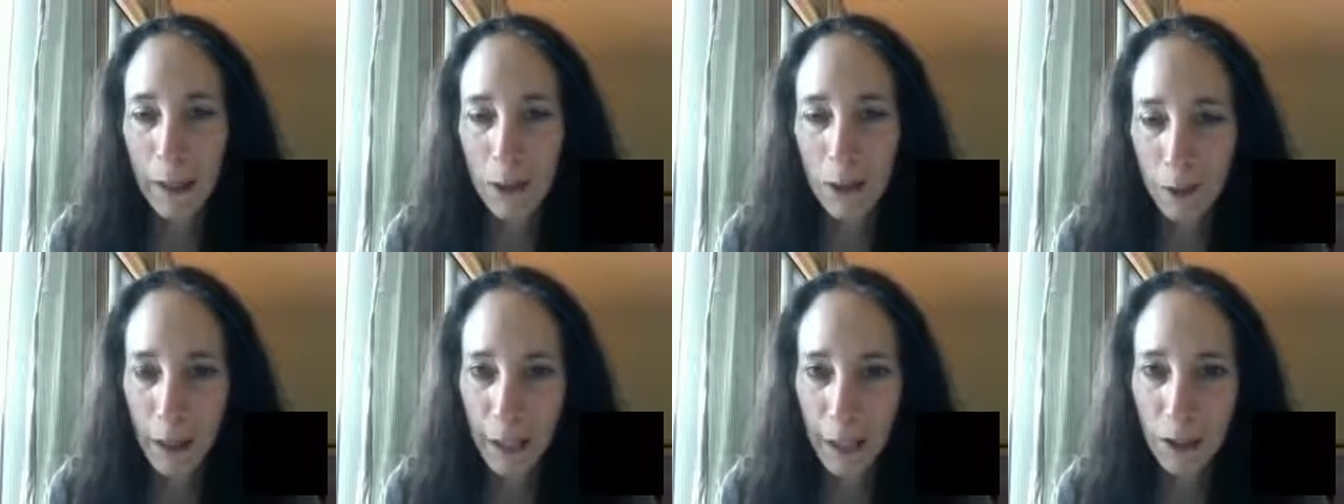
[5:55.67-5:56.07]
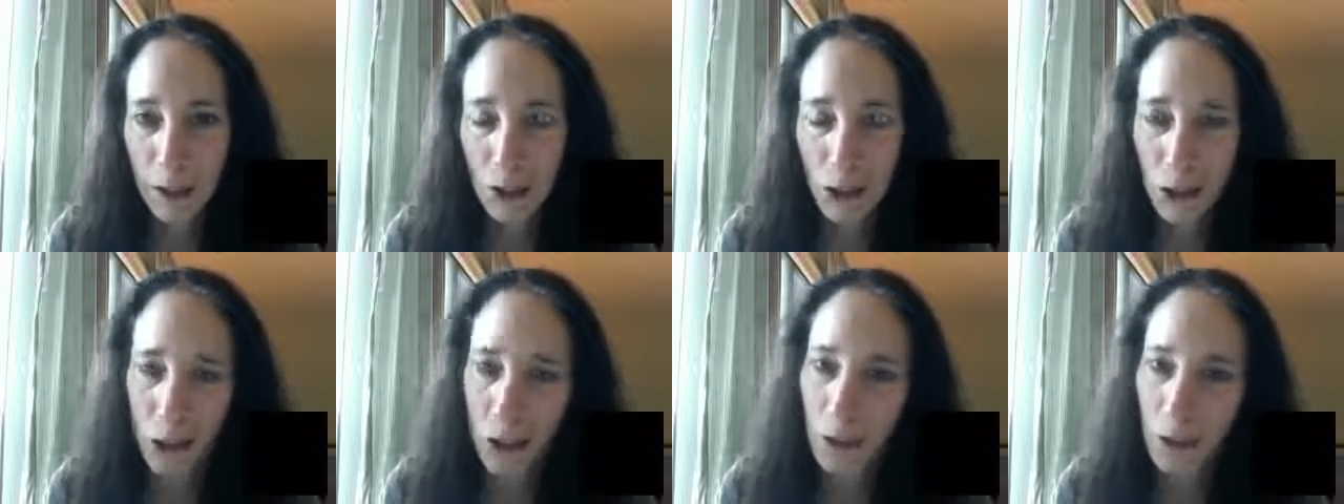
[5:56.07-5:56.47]
trade
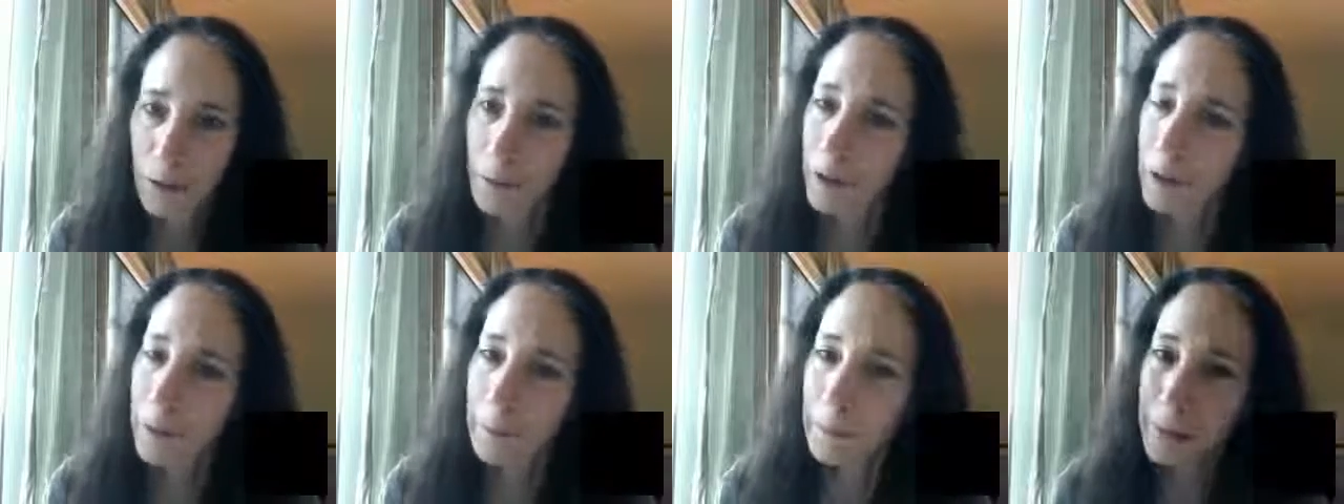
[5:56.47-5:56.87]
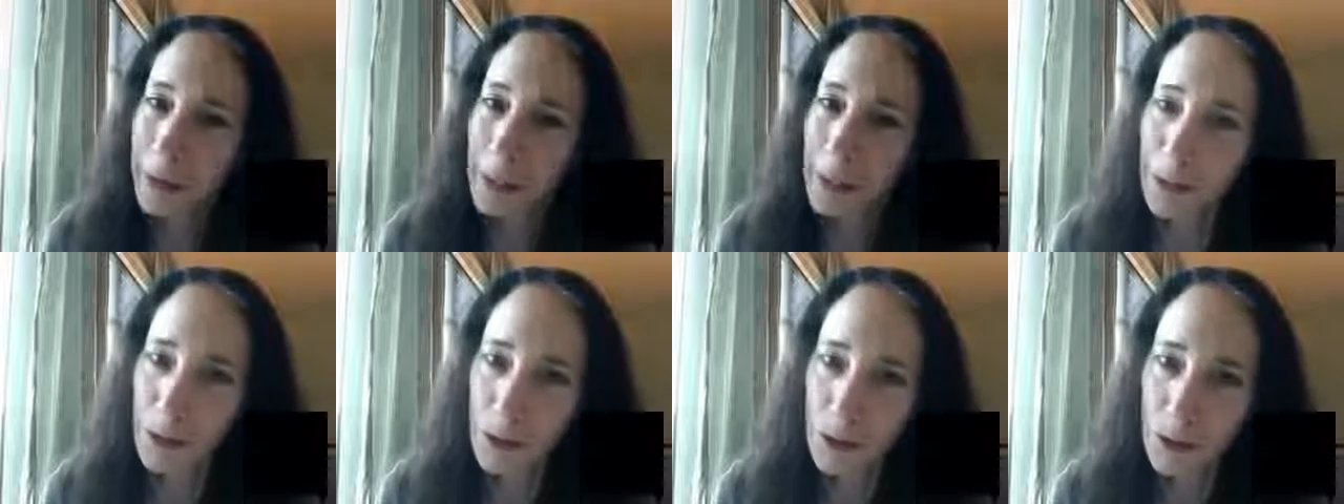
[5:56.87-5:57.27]
show, a big
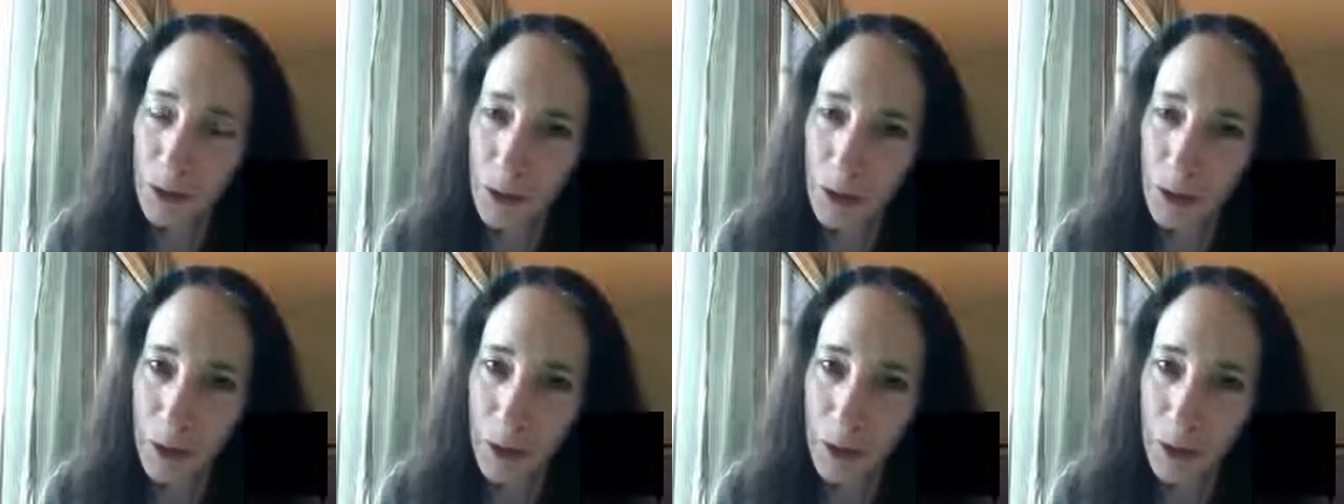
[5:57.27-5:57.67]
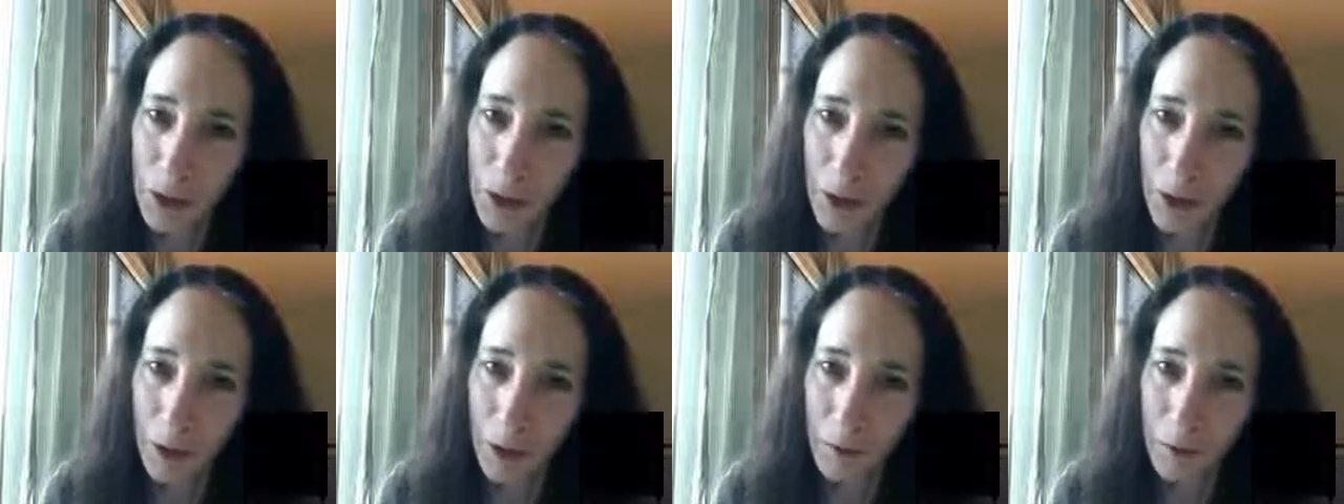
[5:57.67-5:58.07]
industry trade
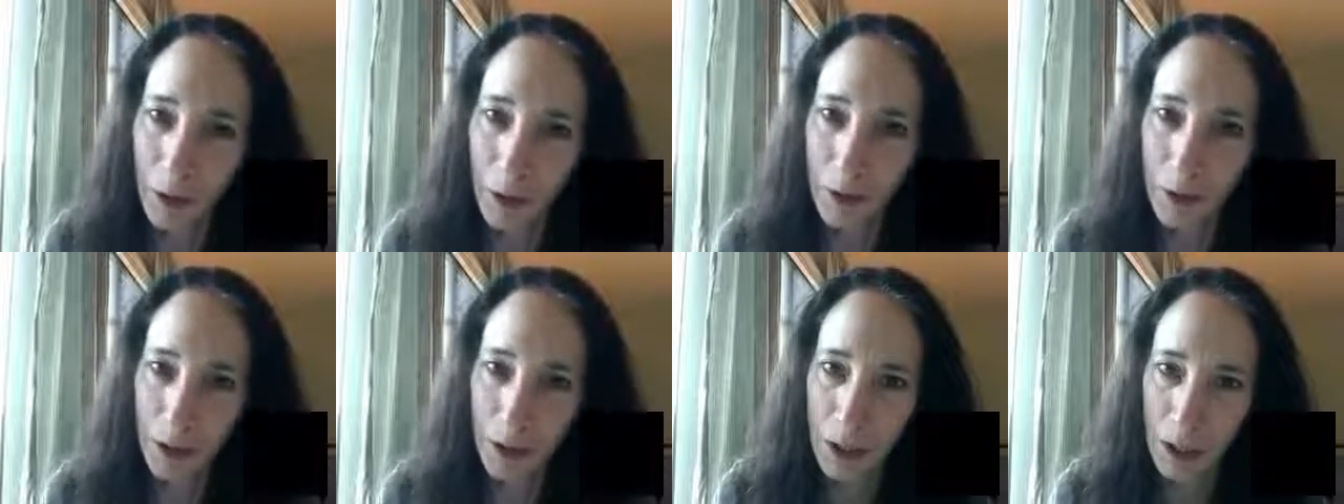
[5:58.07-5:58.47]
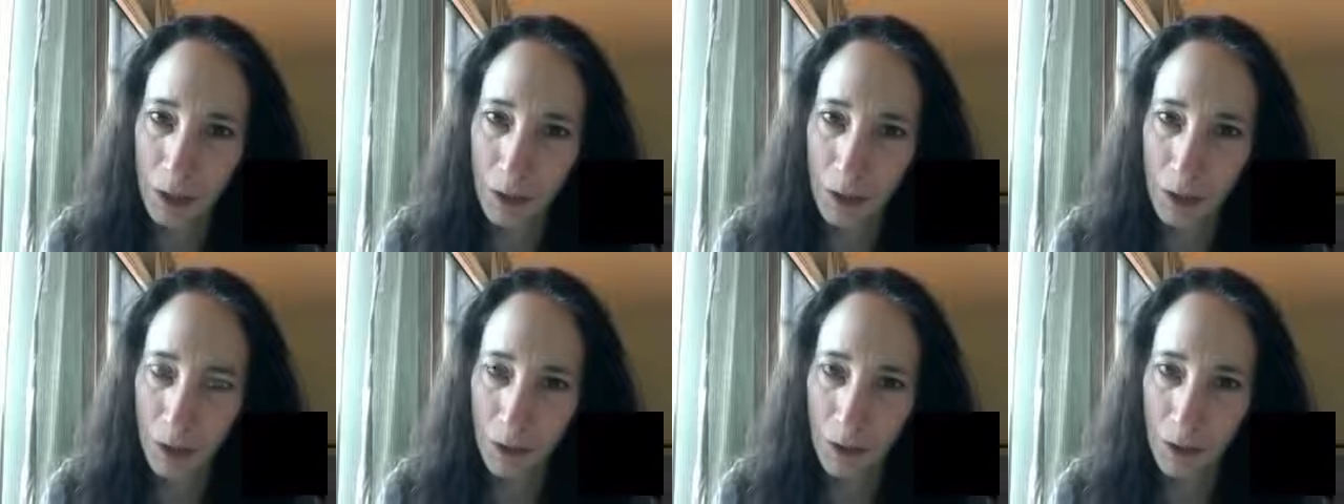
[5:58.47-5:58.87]
show of yoga
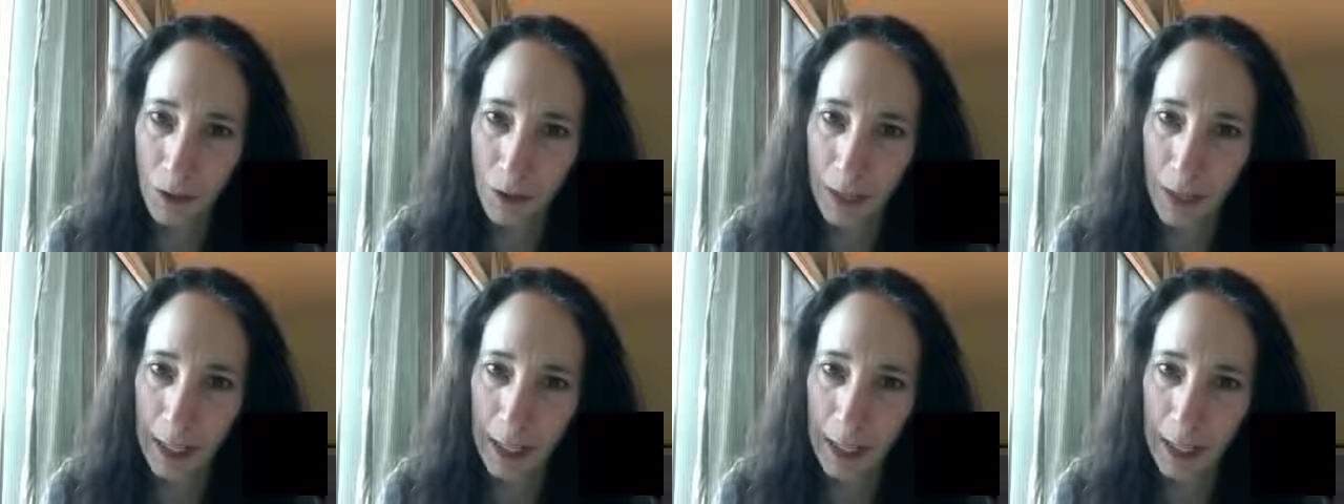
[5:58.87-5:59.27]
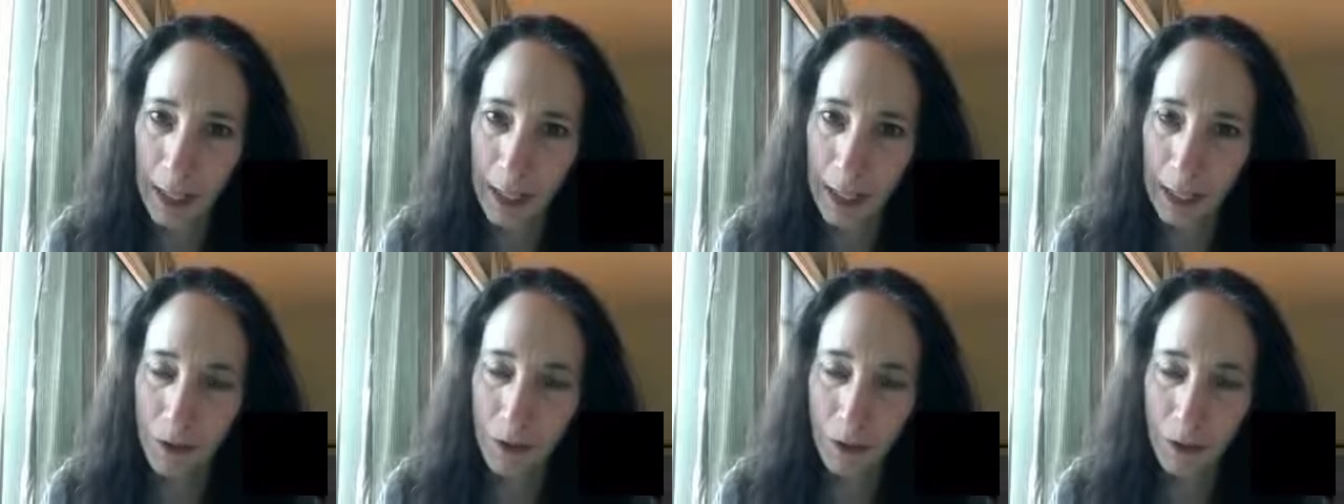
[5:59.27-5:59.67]
teachers, and
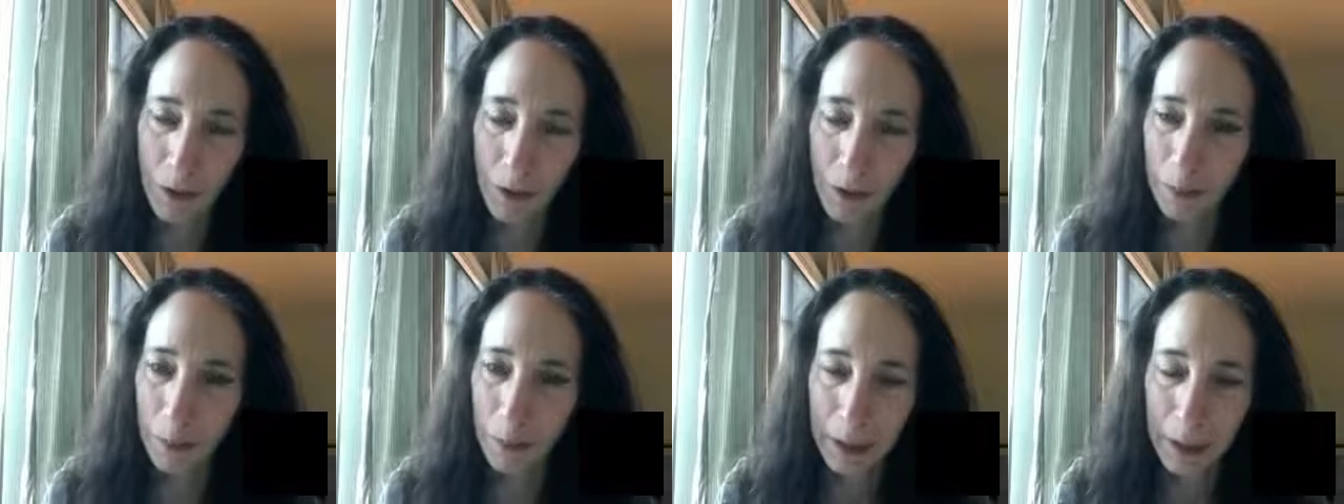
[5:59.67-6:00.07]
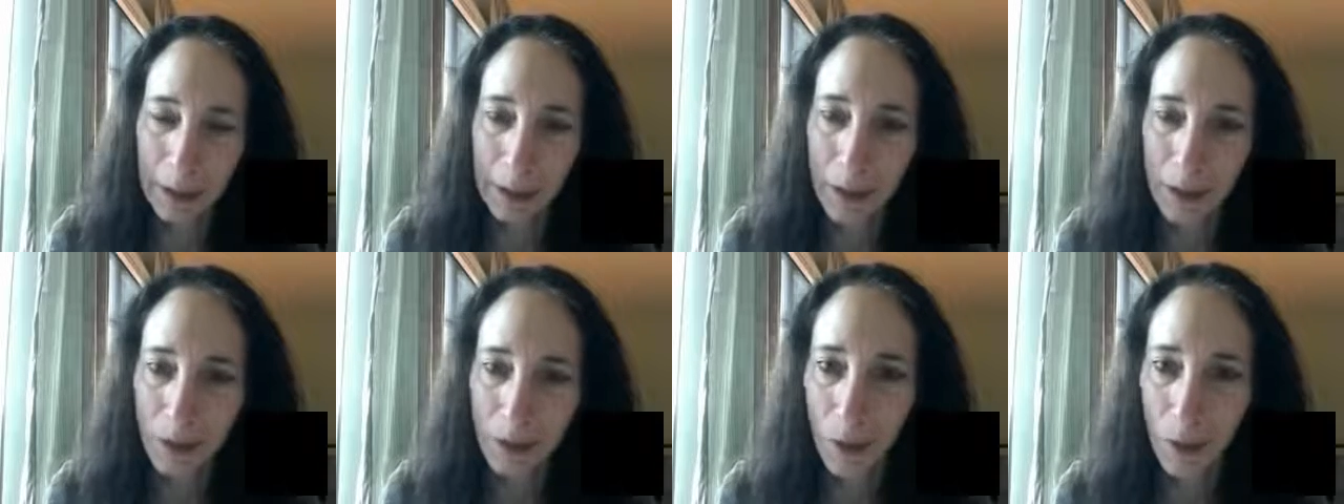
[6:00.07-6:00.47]
I completely
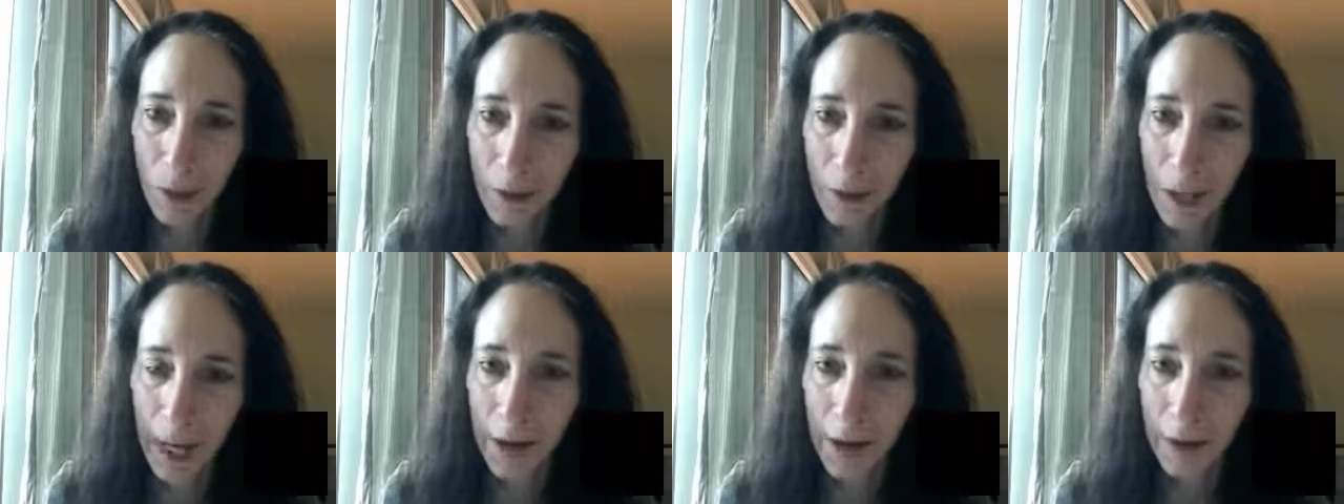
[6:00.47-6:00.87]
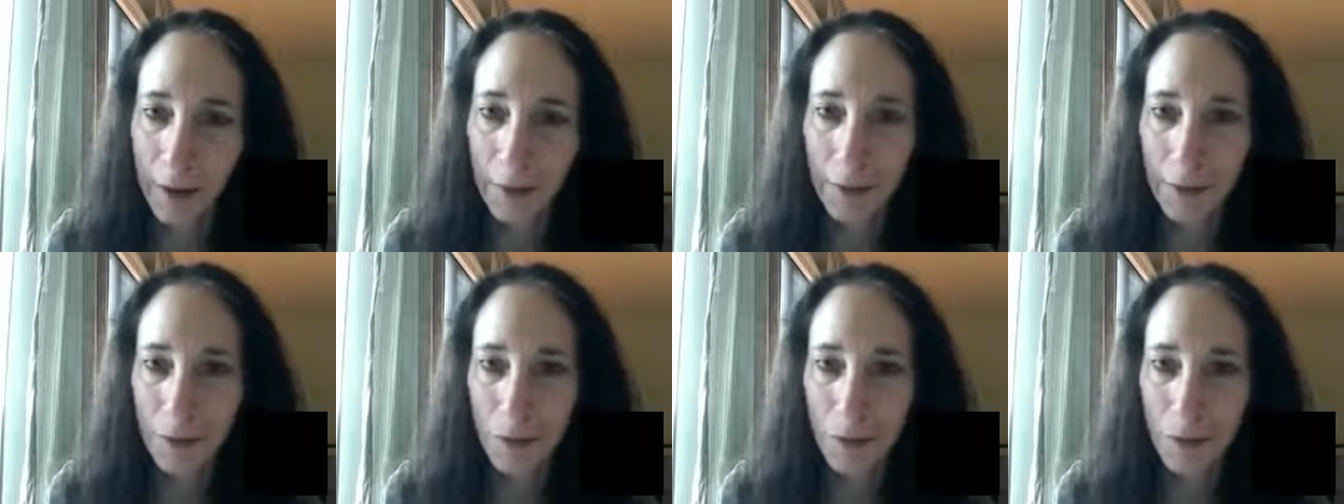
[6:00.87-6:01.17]
sold out.